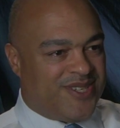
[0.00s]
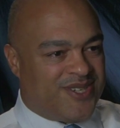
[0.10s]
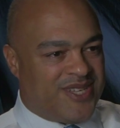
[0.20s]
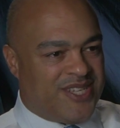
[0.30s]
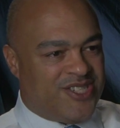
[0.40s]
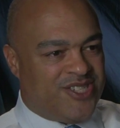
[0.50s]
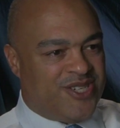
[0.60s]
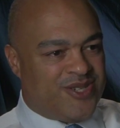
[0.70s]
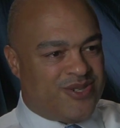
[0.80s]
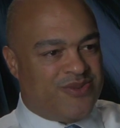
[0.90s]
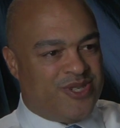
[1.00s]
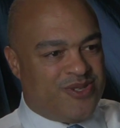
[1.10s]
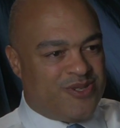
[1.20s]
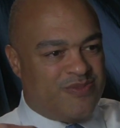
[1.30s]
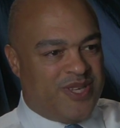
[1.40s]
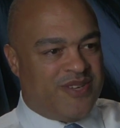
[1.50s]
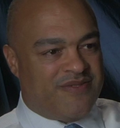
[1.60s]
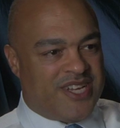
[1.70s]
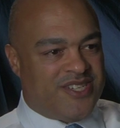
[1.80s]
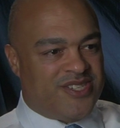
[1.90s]
You know, they still, when you speak
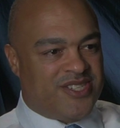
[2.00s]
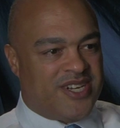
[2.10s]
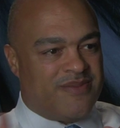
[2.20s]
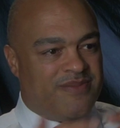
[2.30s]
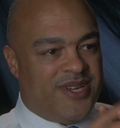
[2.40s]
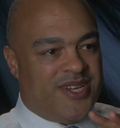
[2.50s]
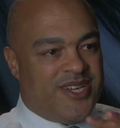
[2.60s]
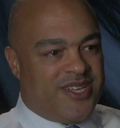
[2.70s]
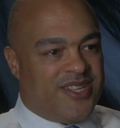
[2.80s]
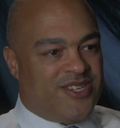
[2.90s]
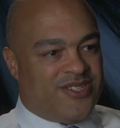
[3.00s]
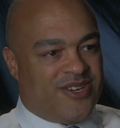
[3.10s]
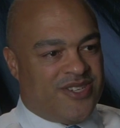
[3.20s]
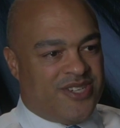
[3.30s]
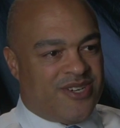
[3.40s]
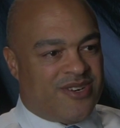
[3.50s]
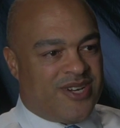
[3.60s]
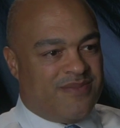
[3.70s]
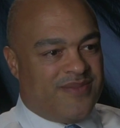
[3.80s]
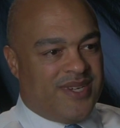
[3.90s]
of that to some, they start to tear
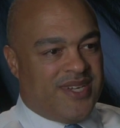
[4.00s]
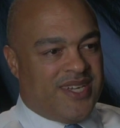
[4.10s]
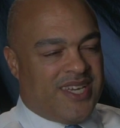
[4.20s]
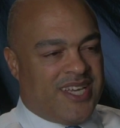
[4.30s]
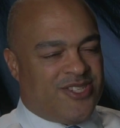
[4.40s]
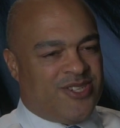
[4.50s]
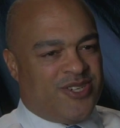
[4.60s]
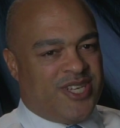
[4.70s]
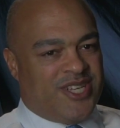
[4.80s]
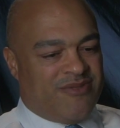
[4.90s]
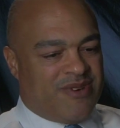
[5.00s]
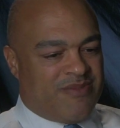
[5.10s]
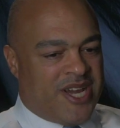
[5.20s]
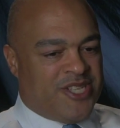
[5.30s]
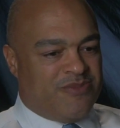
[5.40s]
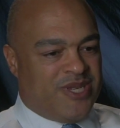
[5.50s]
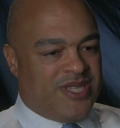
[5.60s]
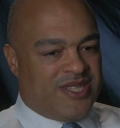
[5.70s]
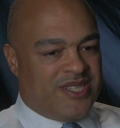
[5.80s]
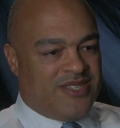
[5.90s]
up. And so it reminds
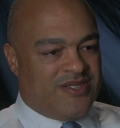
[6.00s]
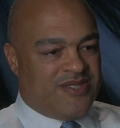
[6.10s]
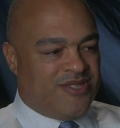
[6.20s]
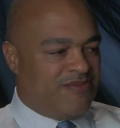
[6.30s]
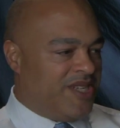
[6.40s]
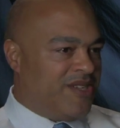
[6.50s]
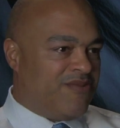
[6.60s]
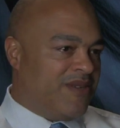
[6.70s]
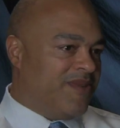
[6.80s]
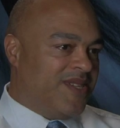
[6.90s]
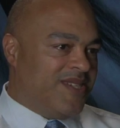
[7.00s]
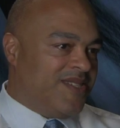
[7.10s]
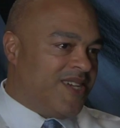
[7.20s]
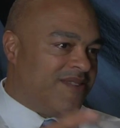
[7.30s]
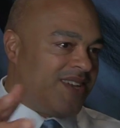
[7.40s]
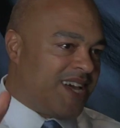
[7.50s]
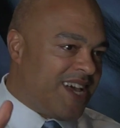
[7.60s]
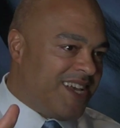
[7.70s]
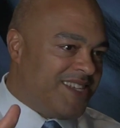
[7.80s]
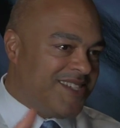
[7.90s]
me that these men and women, these tough
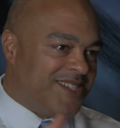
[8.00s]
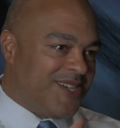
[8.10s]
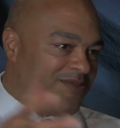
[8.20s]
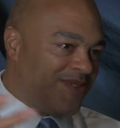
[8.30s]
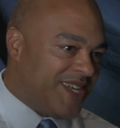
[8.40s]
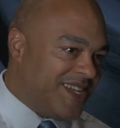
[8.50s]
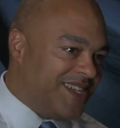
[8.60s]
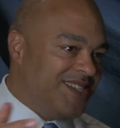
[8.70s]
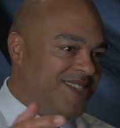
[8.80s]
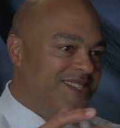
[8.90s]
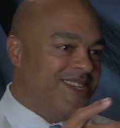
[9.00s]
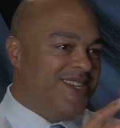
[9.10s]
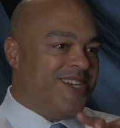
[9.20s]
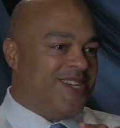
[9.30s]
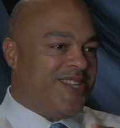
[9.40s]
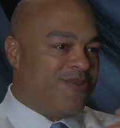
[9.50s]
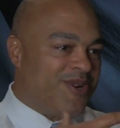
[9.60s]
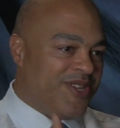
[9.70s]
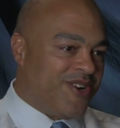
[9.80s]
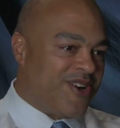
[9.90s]
guys and tough ladies, and they
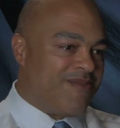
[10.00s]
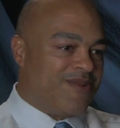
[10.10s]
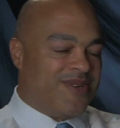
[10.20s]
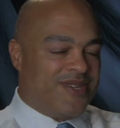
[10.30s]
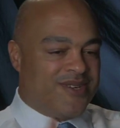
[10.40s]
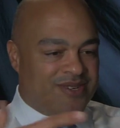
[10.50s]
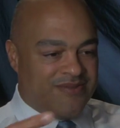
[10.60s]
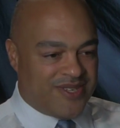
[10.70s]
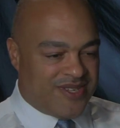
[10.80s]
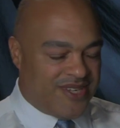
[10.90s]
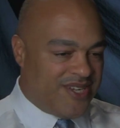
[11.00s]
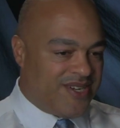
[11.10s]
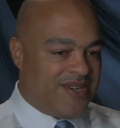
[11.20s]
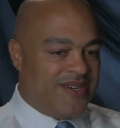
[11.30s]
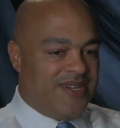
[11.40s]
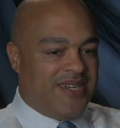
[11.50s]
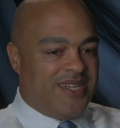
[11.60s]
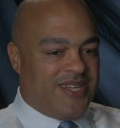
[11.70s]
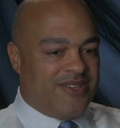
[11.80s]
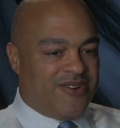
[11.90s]
wear the armor and all of the gear,
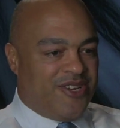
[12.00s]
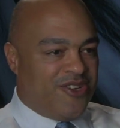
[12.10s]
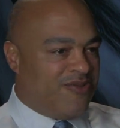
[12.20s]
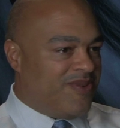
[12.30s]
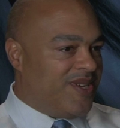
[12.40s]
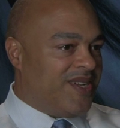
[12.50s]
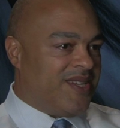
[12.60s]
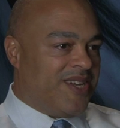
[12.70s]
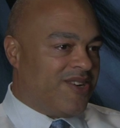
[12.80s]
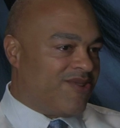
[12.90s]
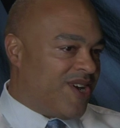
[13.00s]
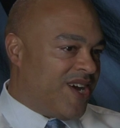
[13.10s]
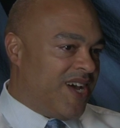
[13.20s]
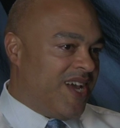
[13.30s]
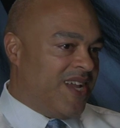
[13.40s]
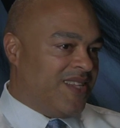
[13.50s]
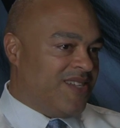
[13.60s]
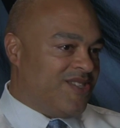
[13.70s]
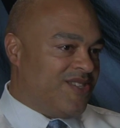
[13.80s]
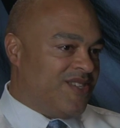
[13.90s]
they're human and they cry, and
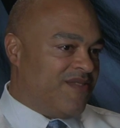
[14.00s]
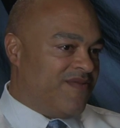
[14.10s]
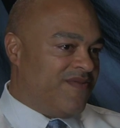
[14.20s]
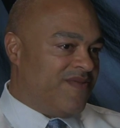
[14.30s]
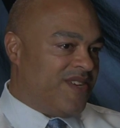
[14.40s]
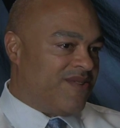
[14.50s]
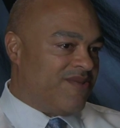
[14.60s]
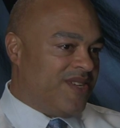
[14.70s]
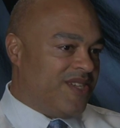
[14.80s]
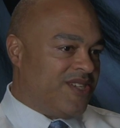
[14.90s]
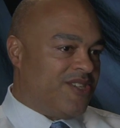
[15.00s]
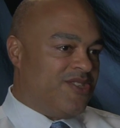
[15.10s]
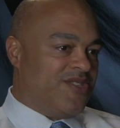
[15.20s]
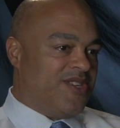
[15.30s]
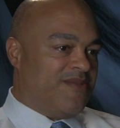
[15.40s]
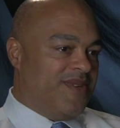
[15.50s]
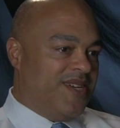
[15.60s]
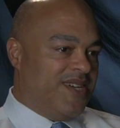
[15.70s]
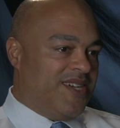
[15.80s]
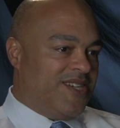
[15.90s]
this stuff really touches them.
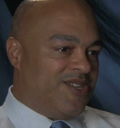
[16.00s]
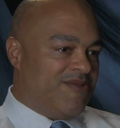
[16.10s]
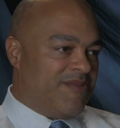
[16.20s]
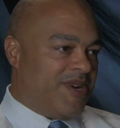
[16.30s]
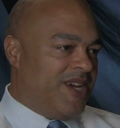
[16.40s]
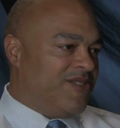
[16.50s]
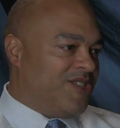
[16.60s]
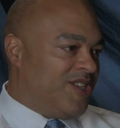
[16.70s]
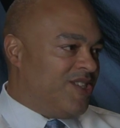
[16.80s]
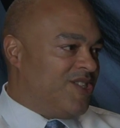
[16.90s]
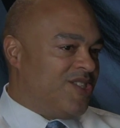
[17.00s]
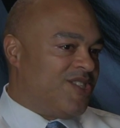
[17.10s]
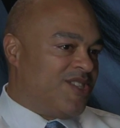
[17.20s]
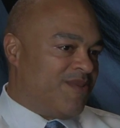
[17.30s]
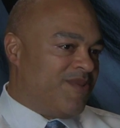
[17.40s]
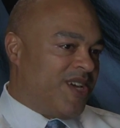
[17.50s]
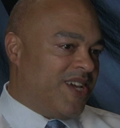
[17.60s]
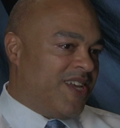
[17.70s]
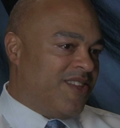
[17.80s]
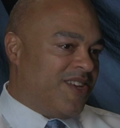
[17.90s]
So it's just something
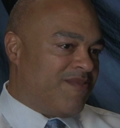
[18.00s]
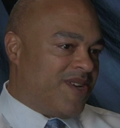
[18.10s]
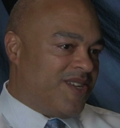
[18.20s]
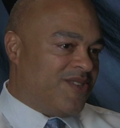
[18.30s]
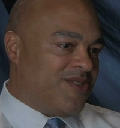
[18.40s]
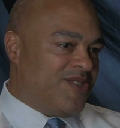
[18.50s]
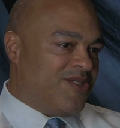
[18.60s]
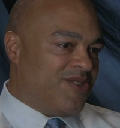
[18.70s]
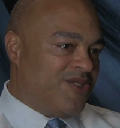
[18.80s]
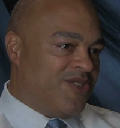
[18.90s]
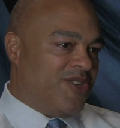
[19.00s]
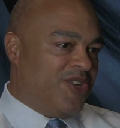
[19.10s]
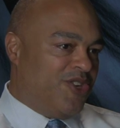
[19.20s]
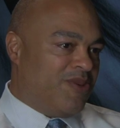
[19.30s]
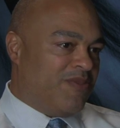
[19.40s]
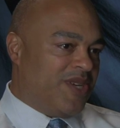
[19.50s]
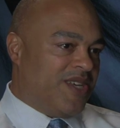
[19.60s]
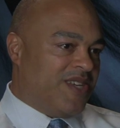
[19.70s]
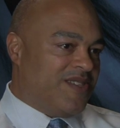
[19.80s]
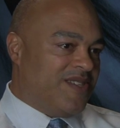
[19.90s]
I think about. You know, these are good human
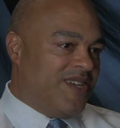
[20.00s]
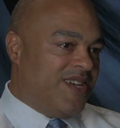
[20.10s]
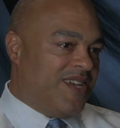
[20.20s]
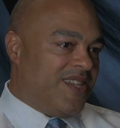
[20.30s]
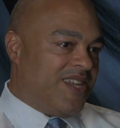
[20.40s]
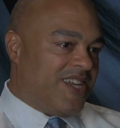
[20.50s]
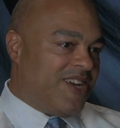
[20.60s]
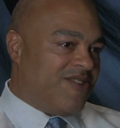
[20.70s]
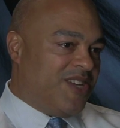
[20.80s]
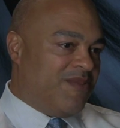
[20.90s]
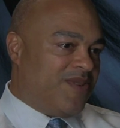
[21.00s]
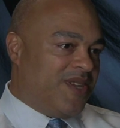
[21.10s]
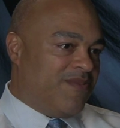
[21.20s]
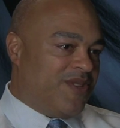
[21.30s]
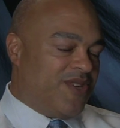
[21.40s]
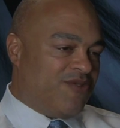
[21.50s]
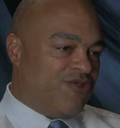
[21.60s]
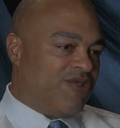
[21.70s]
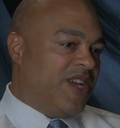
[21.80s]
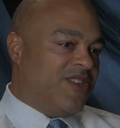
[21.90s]
beings. They care deeply, but they're
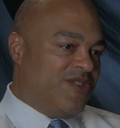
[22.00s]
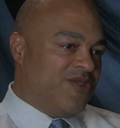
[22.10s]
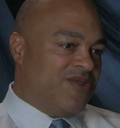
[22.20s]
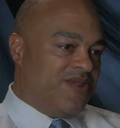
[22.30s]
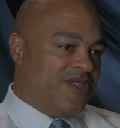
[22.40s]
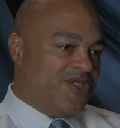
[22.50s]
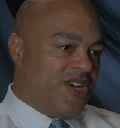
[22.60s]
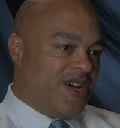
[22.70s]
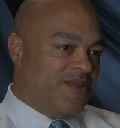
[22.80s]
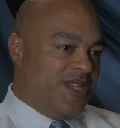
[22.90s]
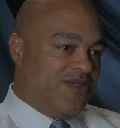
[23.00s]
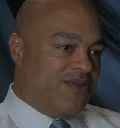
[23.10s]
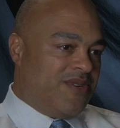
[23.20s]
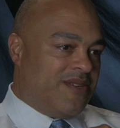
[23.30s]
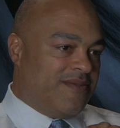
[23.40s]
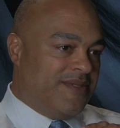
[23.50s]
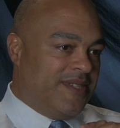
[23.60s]
trained to do a job, and they do it well.